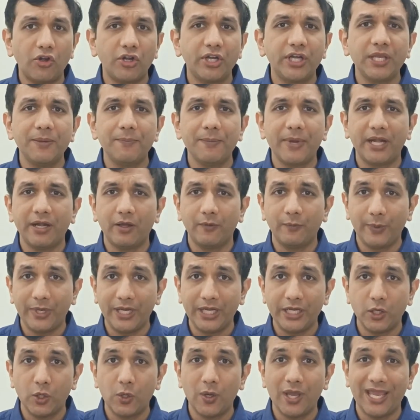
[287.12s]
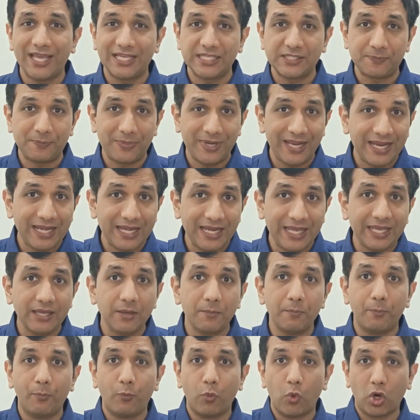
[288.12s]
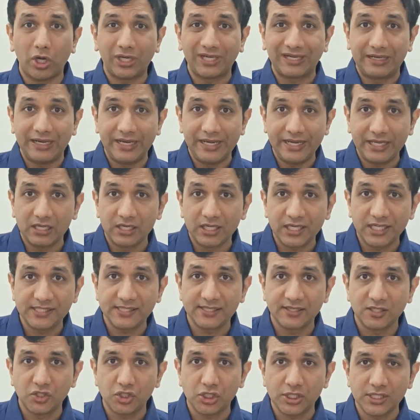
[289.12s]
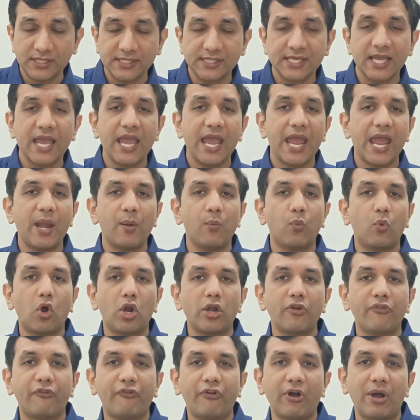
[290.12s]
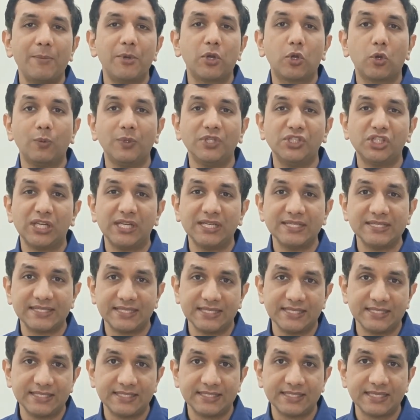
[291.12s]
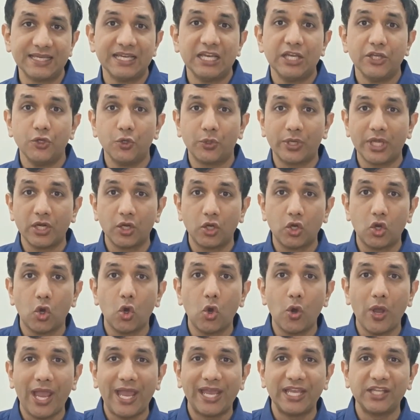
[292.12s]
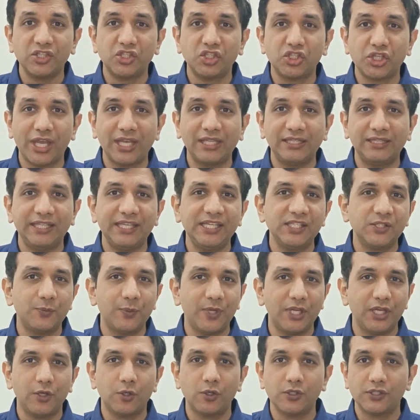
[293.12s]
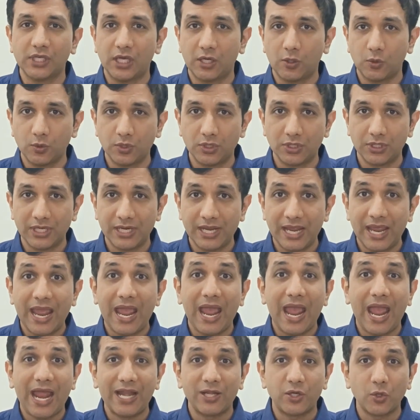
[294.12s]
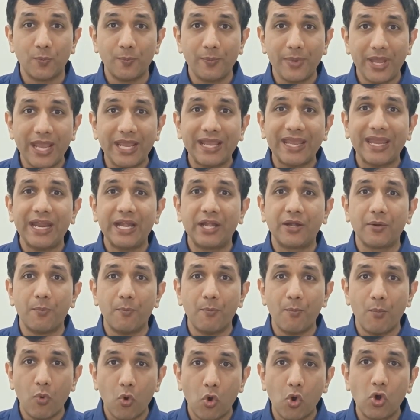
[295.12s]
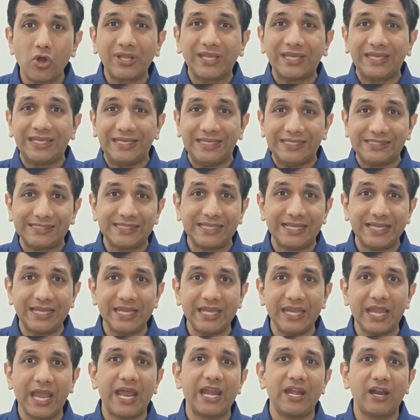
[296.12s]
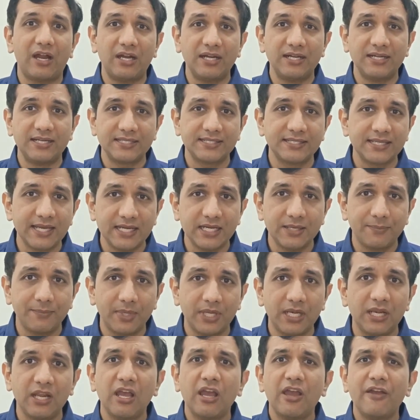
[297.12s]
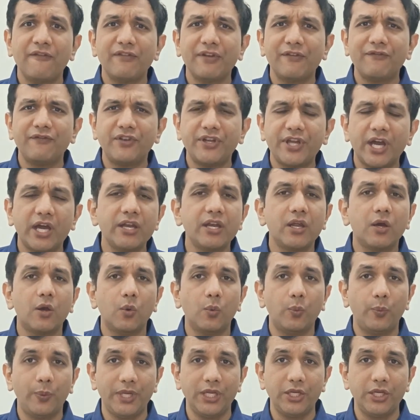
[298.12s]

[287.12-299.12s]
already made a video explaining what clinical research is and what pharmacovigilance is. You can go and check these videos out. And to make it more easy and understandable, we've done a